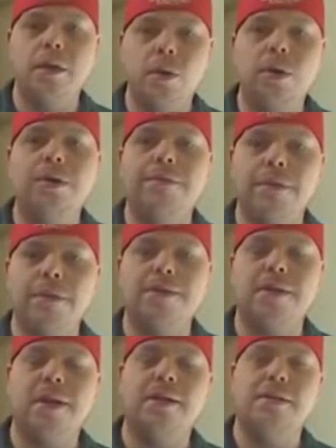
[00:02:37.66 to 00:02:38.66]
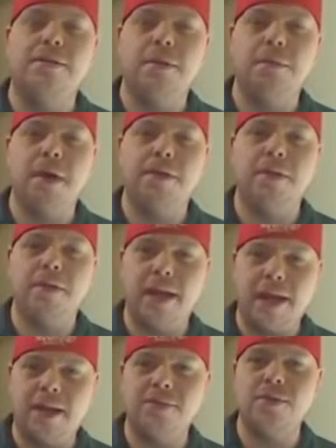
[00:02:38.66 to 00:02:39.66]
In order for the scientific method
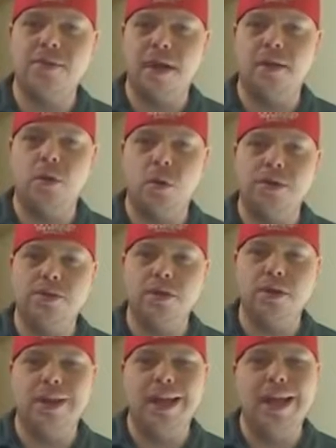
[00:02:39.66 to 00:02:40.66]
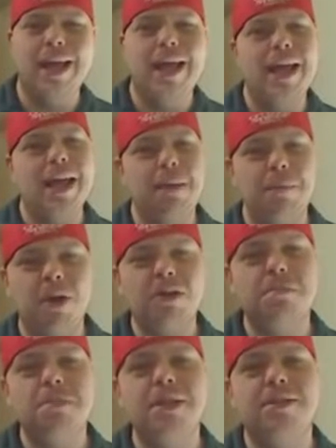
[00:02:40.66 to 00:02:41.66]
to answer that question, it
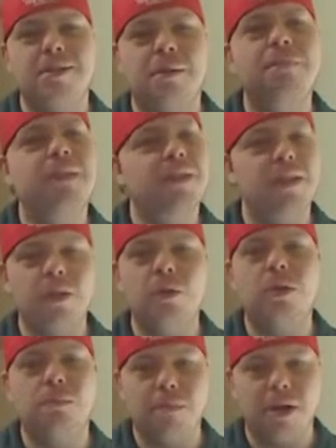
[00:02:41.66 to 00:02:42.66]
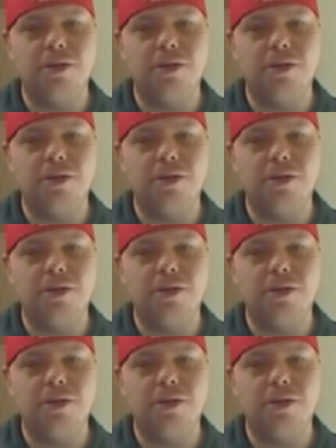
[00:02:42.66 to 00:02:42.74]
must be something that you can